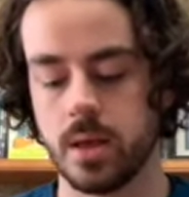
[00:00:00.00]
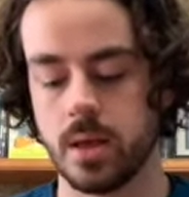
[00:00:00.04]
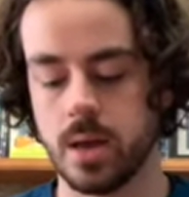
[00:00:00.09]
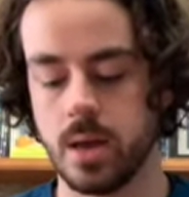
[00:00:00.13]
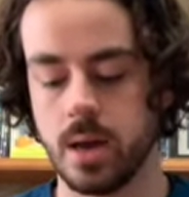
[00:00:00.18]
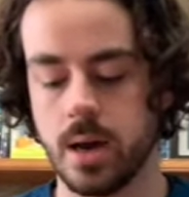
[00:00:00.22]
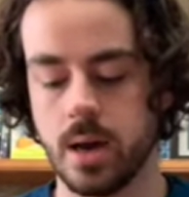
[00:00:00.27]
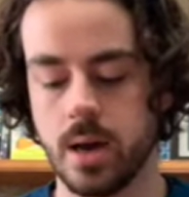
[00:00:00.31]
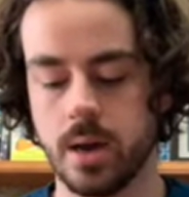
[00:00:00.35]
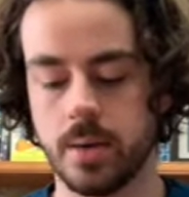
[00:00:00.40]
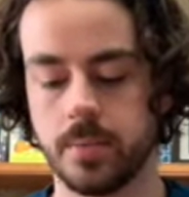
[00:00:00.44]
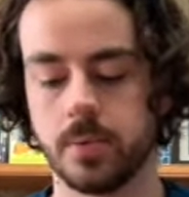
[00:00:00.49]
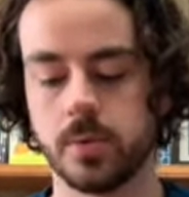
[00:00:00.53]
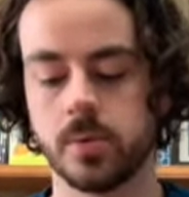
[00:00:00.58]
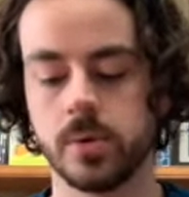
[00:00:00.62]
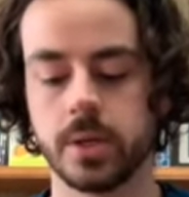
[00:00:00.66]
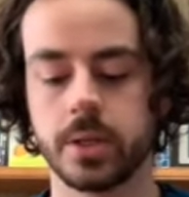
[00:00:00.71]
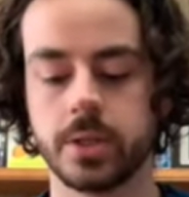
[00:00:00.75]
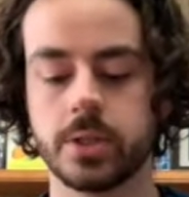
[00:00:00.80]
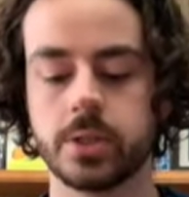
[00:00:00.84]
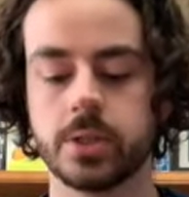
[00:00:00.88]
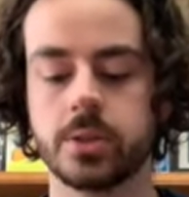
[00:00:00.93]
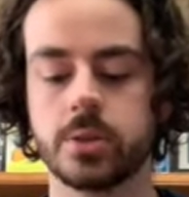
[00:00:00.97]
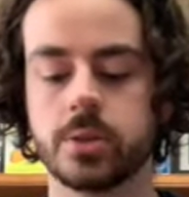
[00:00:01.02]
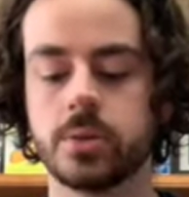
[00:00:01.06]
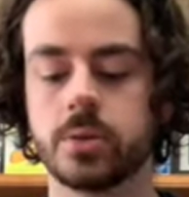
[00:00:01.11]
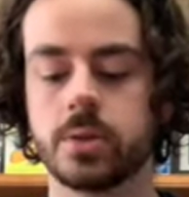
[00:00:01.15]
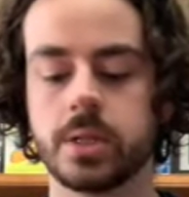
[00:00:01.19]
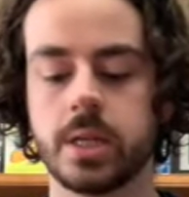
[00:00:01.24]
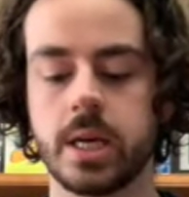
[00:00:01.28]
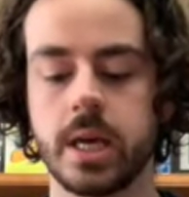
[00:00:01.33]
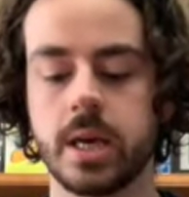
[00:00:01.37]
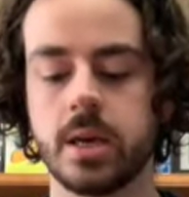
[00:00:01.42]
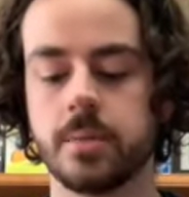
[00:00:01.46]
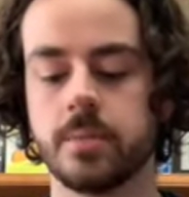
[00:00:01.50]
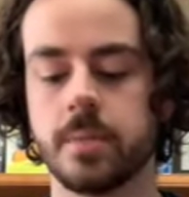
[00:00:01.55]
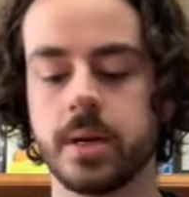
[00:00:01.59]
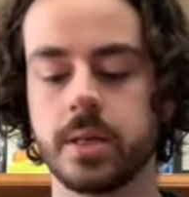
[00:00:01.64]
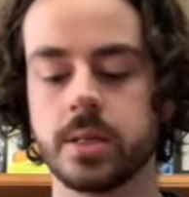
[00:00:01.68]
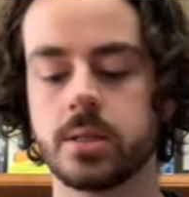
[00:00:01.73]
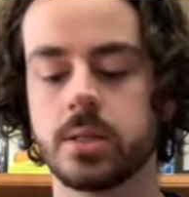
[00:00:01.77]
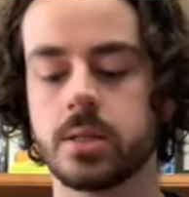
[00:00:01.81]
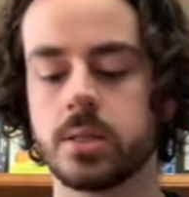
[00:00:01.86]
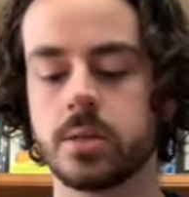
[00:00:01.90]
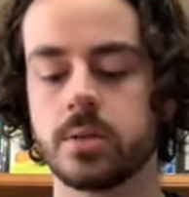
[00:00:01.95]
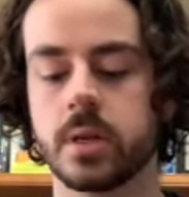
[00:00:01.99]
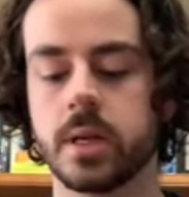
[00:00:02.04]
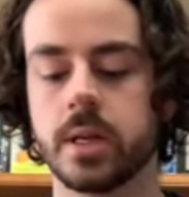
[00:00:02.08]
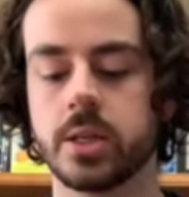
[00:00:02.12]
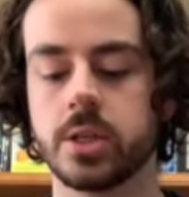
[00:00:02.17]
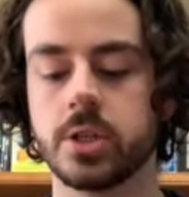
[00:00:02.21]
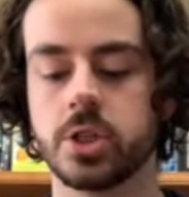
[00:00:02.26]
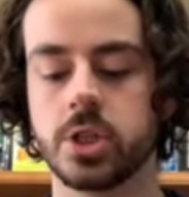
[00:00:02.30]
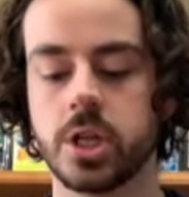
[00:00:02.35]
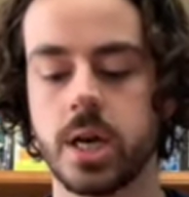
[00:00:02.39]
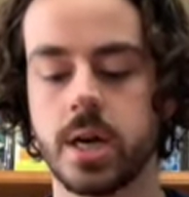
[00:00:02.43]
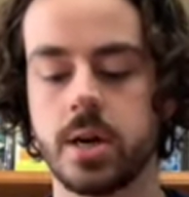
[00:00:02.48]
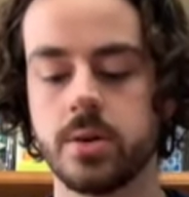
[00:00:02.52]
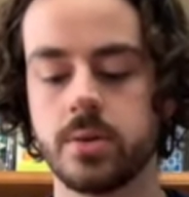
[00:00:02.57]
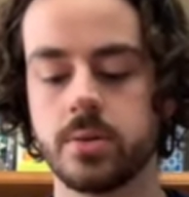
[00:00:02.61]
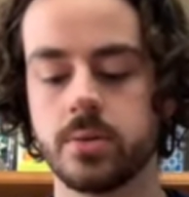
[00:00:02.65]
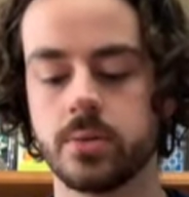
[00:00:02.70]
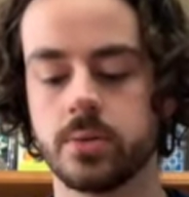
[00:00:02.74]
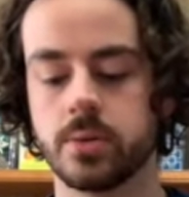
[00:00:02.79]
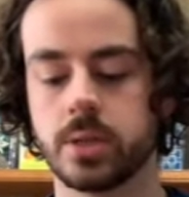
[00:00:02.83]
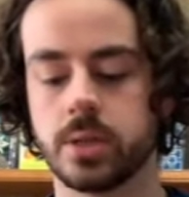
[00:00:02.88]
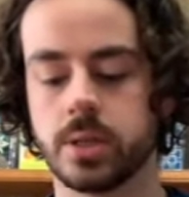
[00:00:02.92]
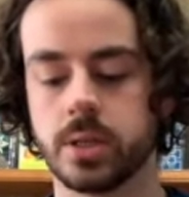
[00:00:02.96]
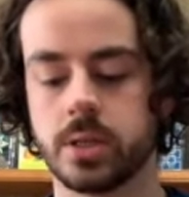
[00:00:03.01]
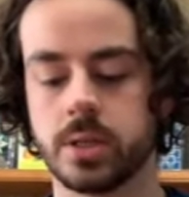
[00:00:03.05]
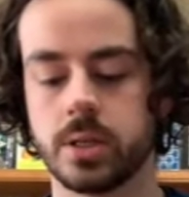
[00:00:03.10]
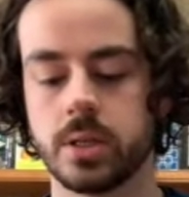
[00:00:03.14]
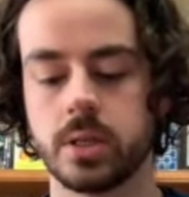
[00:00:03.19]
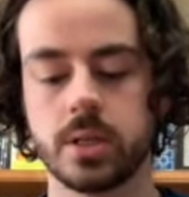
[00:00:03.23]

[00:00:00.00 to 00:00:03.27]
I'm going to take my syringe out.